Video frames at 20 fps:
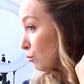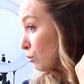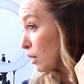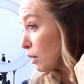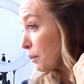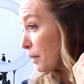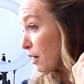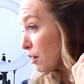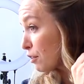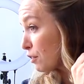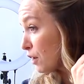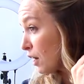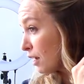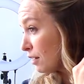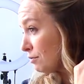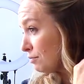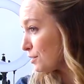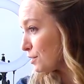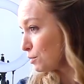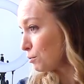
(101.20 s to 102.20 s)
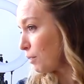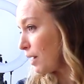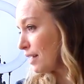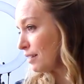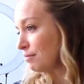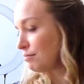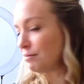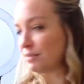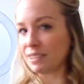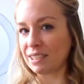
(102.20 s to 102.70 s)
run a marathon?
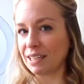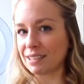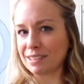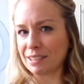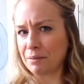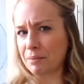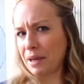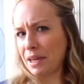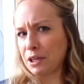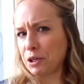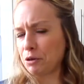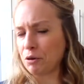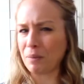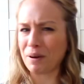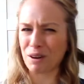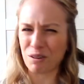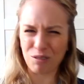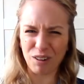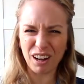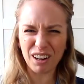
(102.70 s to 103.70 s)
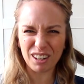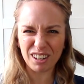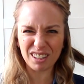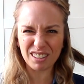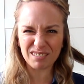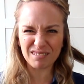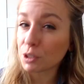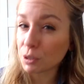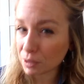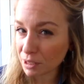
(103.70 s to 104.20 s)
Sweat doesn't make you a better
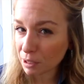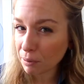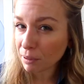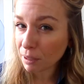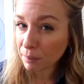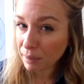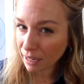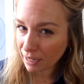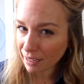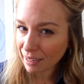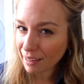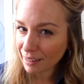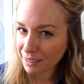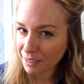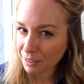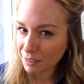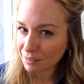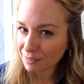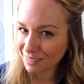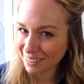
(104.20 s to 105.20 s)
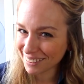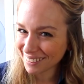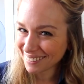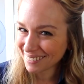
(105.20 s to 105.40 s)
runner. Do you see what I'm getting at here?